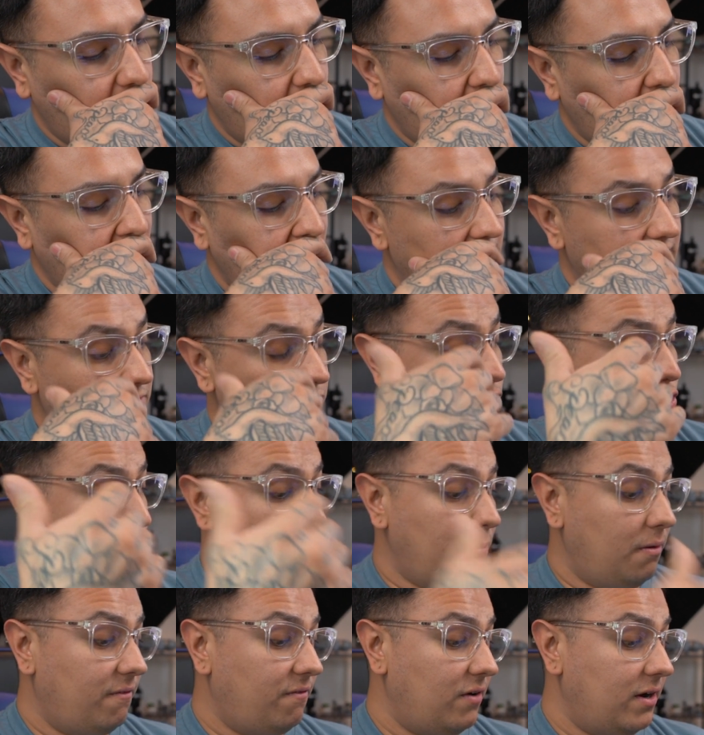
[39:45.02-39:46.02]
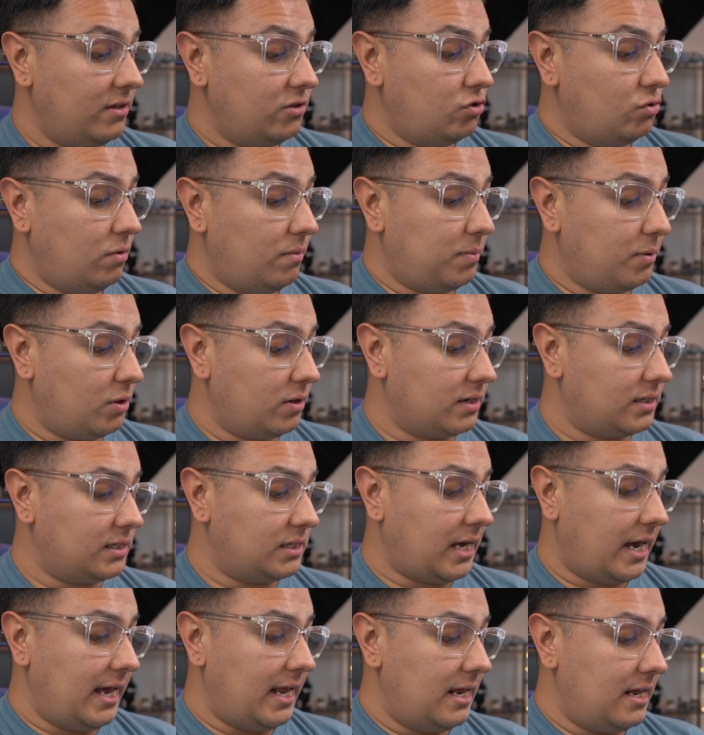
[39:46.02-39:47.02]
But super fun, super
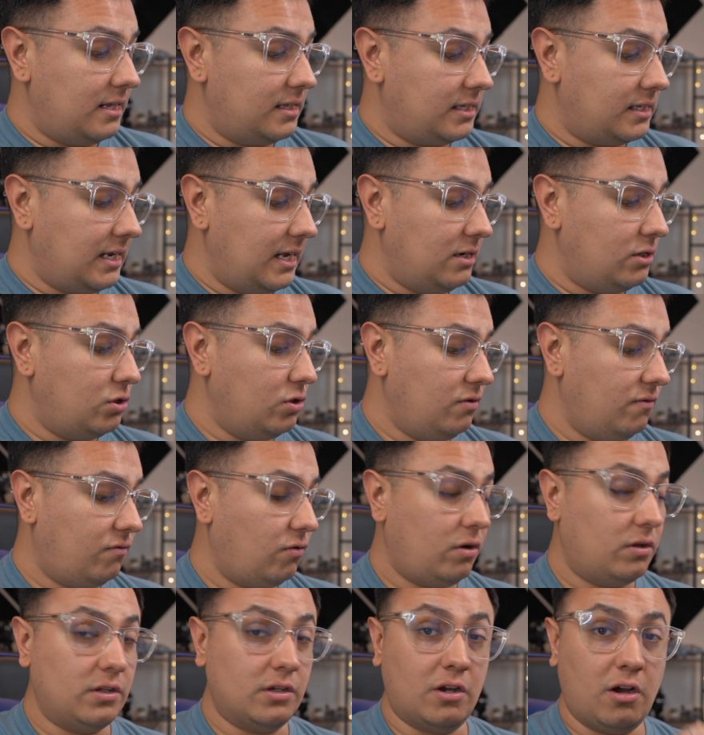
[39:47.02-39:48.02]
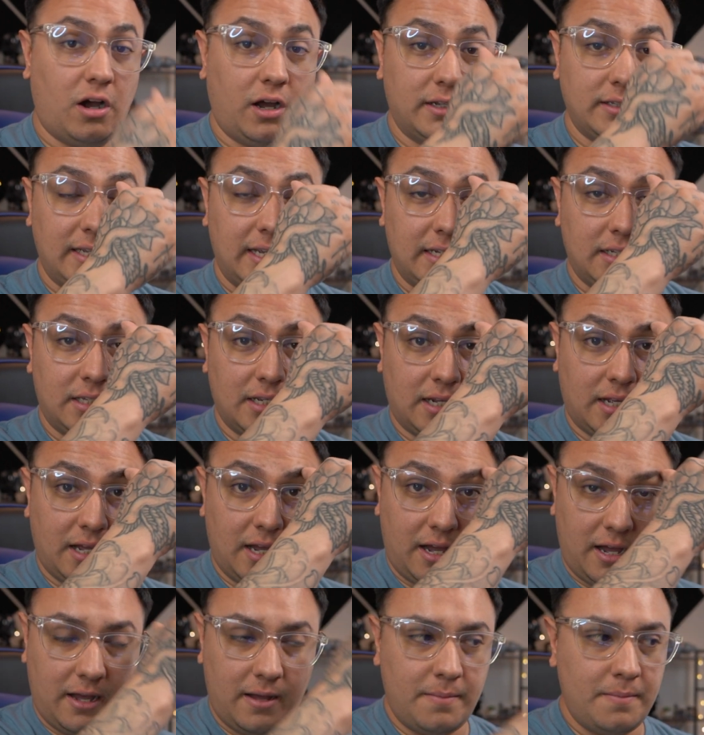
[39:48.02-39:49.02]
excited. Stay tuned for all the content to
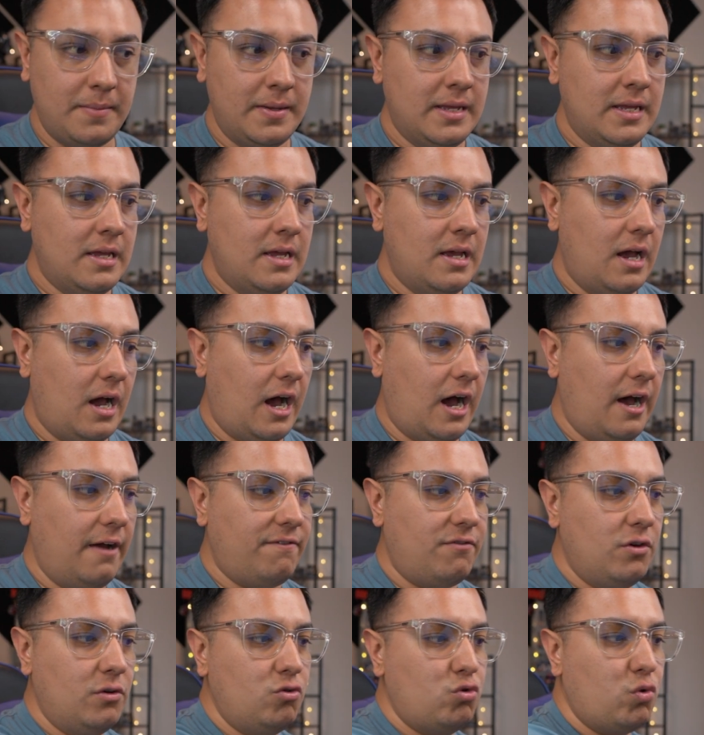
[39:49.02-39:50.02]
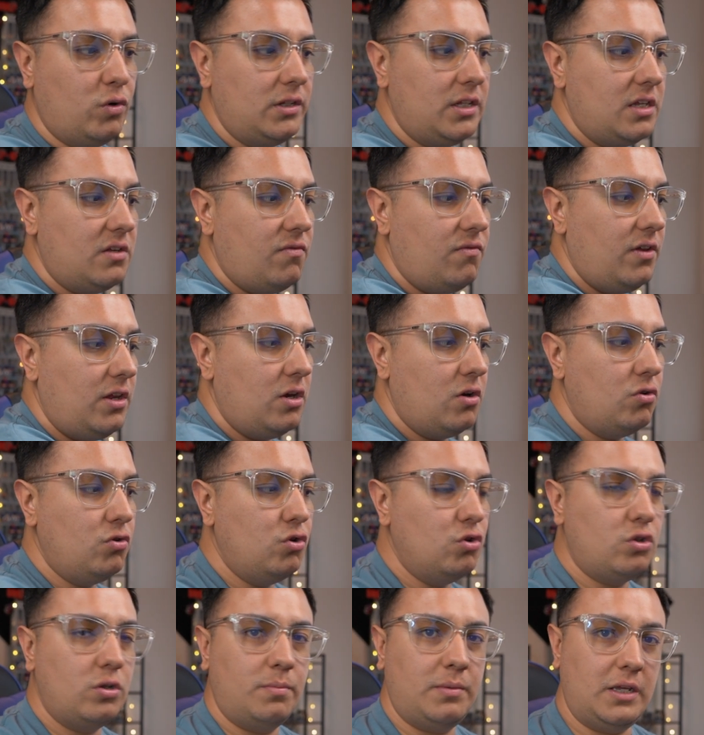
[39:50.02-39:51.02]
come. If you enjoyed this video,
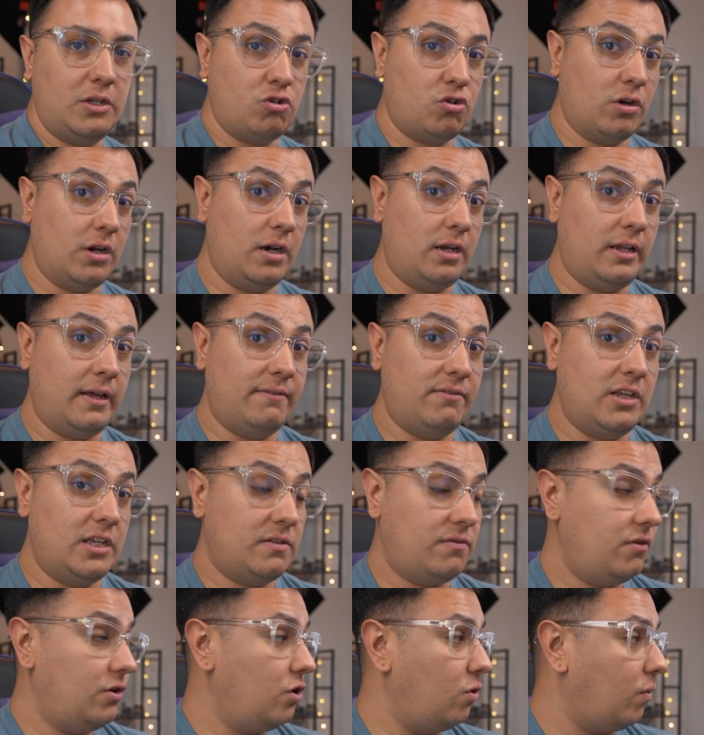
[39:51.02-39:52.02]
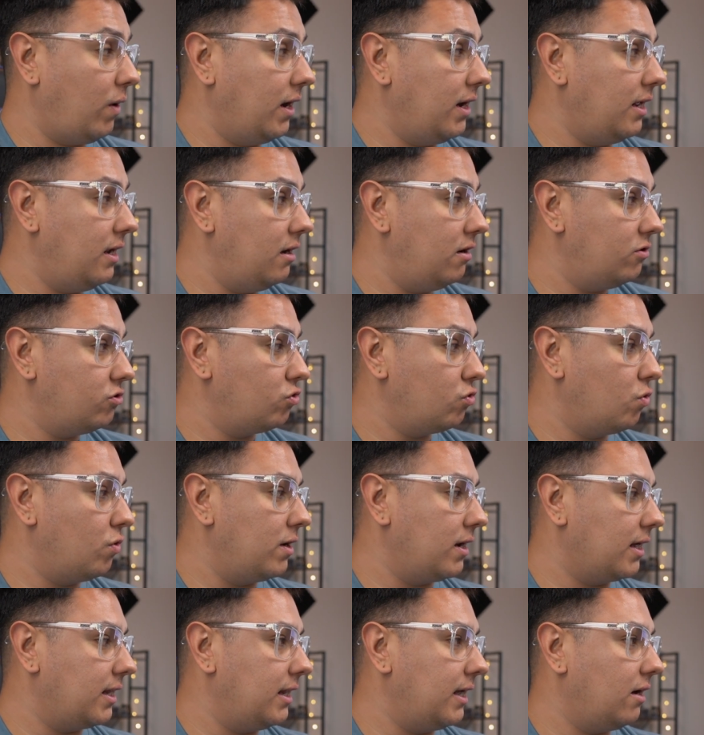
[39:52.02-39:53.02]
YouTube thinks you're gonna love this video right here, so go
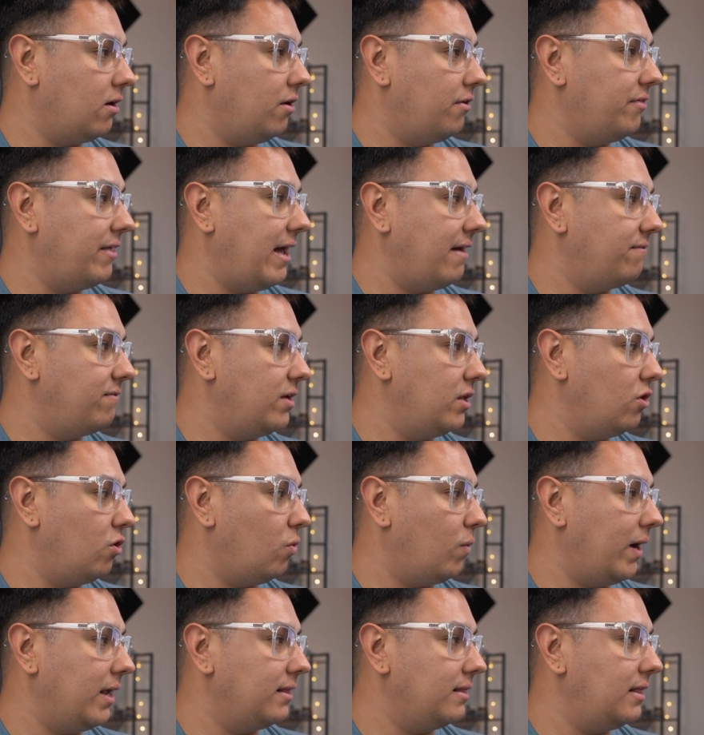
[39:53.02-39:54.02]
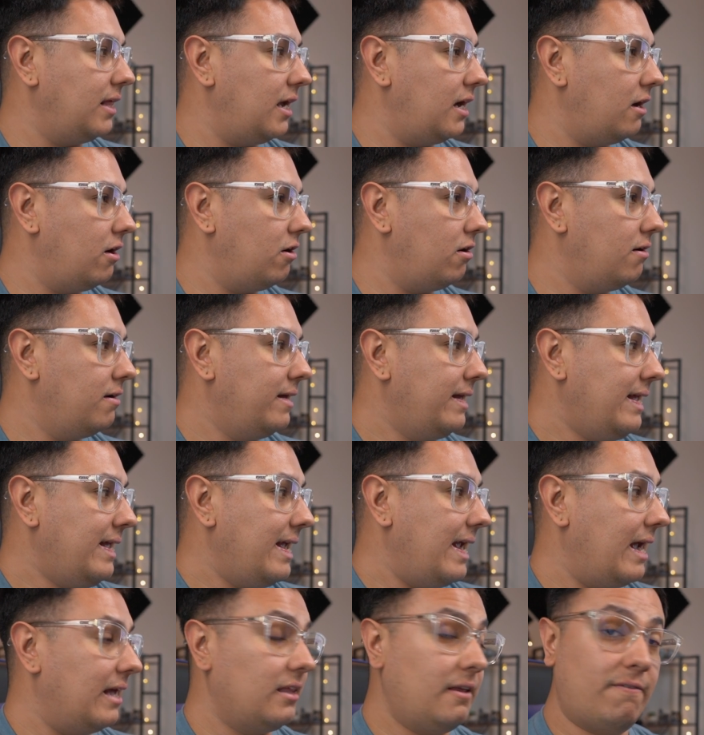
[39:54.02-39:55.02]
ahead and click on that video right there.
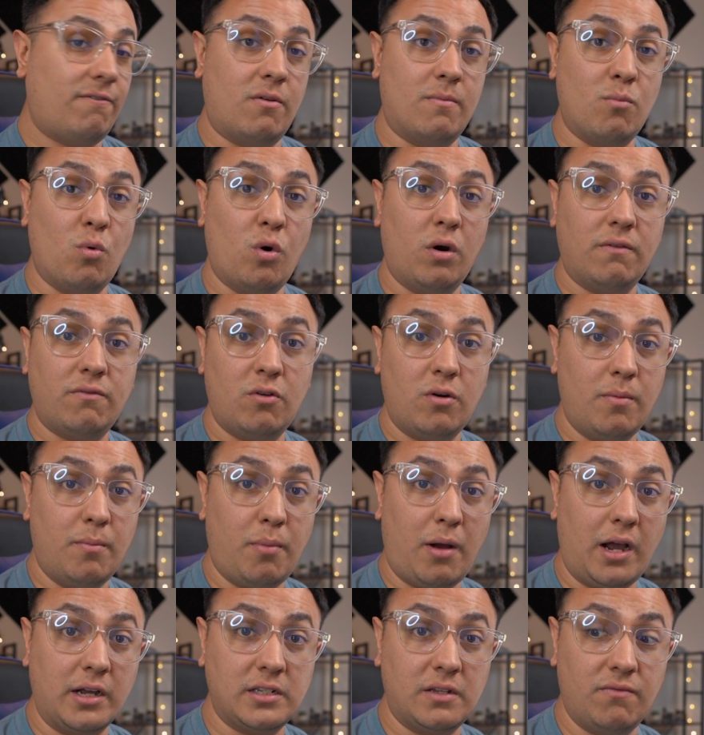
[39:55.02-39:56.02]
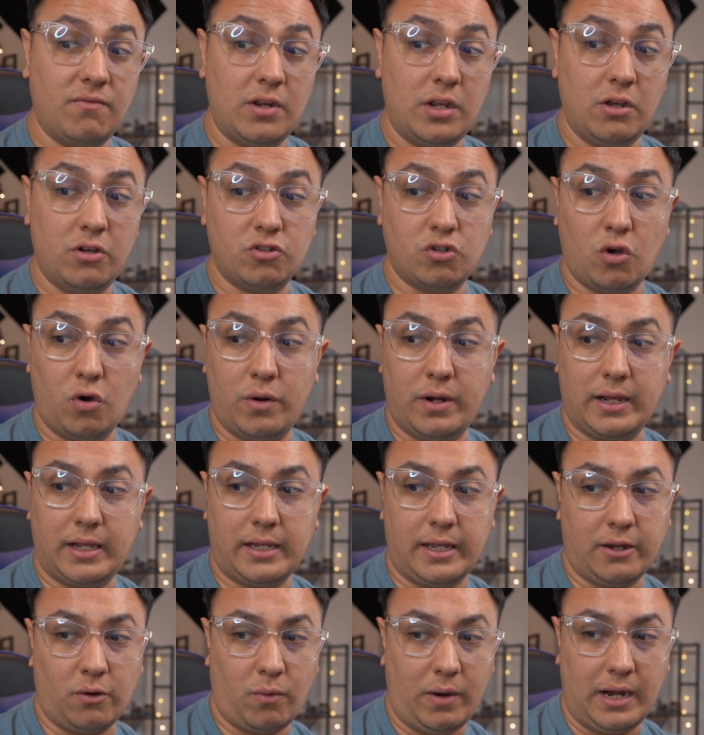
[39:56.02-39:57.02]
And then for more of our unboxing videos, go ahead and
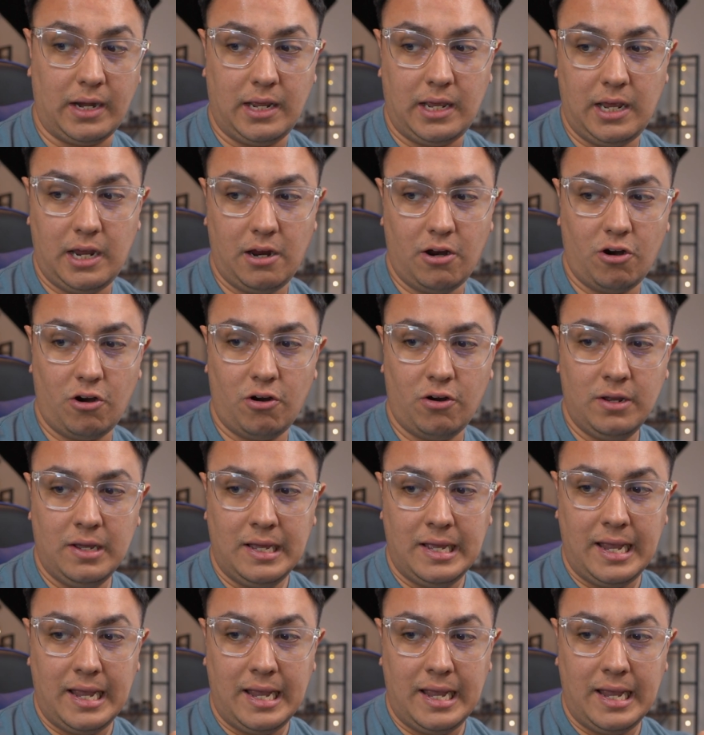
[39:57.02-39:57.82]
click right here.